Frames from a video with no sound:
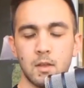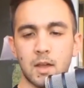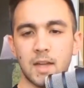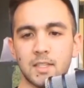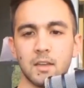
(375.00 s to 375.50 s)

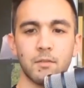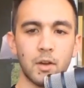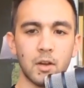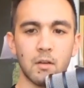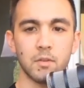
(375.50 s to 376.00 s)
I take a very
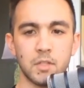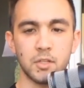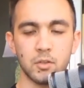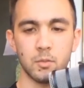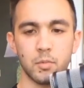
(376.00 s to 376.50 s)

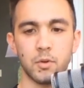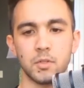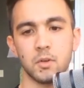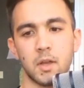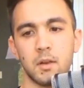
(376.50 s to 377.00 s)
conversational
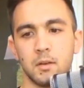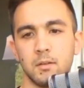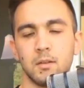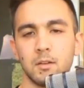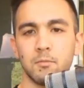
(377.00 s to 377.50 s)
approach, right?
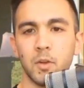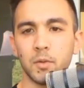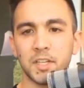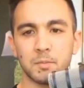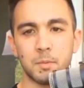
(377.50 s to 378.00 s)
No one
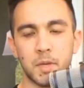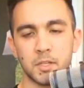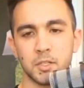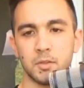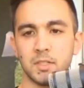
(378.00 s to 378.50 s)
likes to be
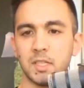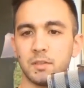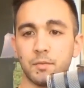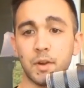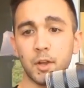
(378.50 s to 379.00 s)
pitched to. This leaves
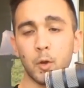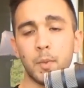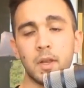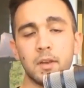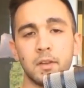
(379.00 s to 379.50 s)
it very
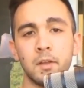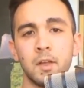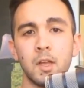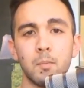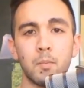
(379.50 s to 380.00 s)
open ended.
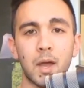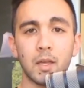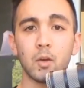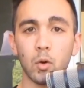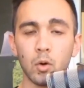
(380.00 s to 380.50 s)
My
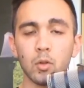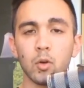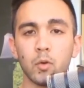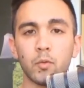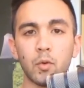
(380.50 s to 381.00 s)
goal
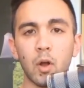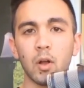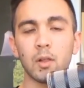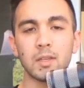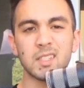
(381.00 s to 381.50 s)

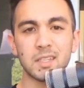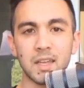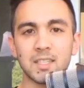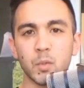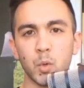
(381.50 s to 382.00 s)
overall is to
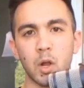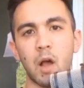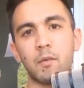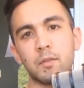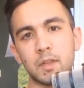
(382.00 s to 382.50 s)
get someone
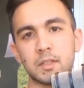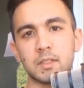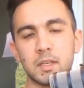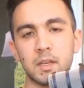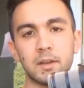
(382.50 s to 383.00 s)
off of
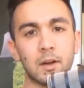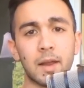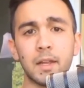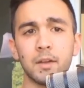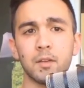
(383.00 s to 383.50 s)
LinkedIn or
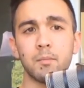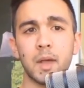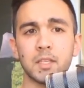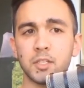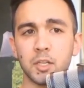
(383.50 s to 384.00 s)
any other
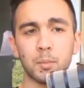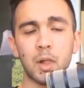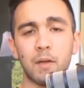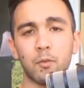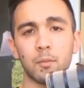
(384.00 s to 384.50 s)
messaging
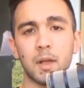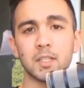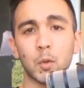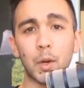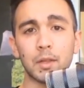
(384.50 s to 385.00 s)
platform as
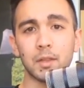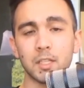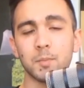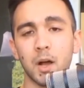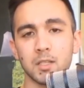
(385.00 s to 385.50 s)
quickly as
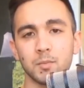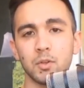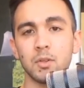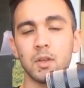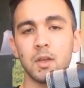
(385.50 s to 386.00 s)

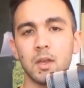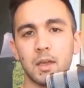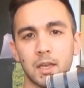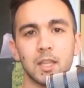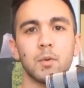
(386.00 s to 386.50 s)
possible and
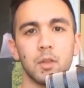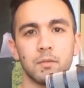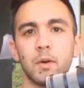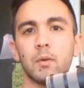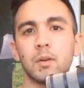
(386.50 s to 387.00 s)
get them on the
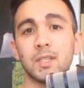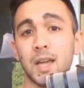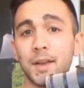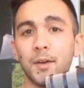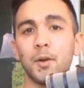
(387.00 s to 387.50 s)
phone. Because
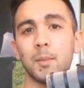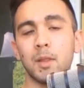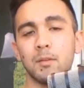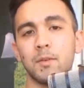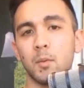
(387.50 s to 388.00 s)
I know when I'm on
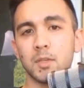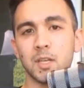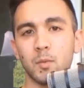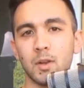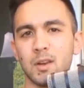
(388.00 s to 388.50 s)
the phone with
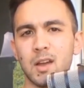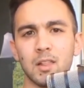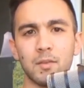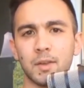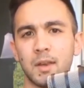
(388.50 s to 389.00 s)
someone, I
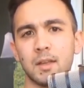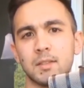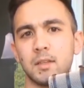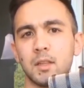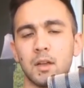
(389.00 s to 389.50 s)
love
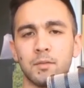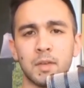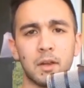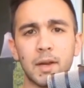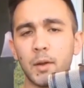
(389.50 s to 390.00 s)
connecting, love
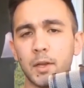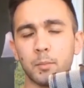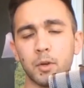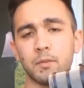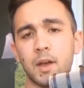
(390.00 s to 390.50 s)
hearing how I can
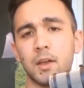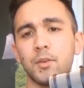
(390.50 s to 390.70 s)
bring value.